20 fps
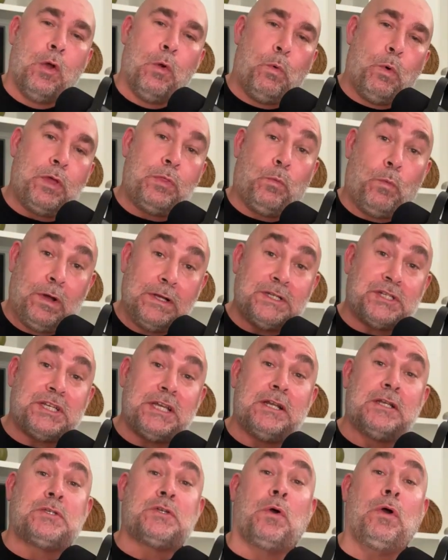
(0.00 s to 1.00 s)
with one
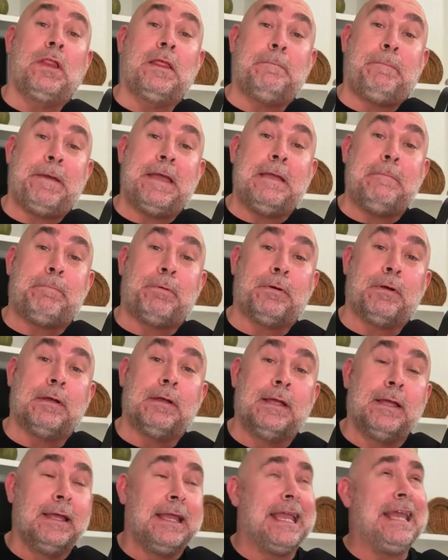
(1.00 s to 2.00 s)
sheet of toilet paper
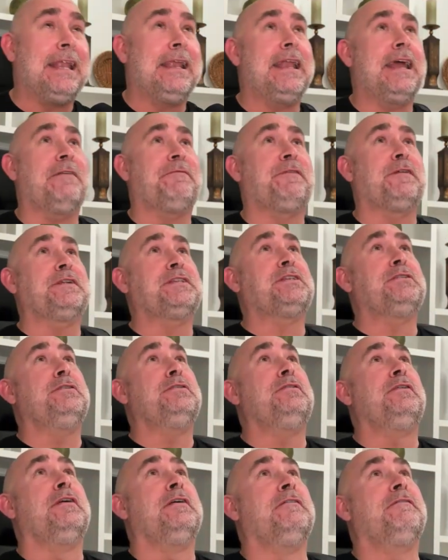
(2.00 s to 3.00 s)
in an effort
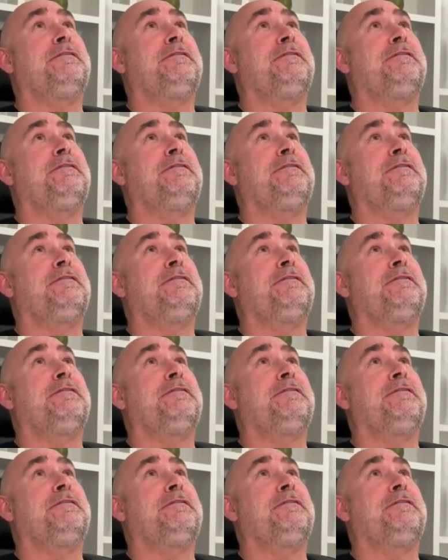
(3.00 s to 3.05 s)
to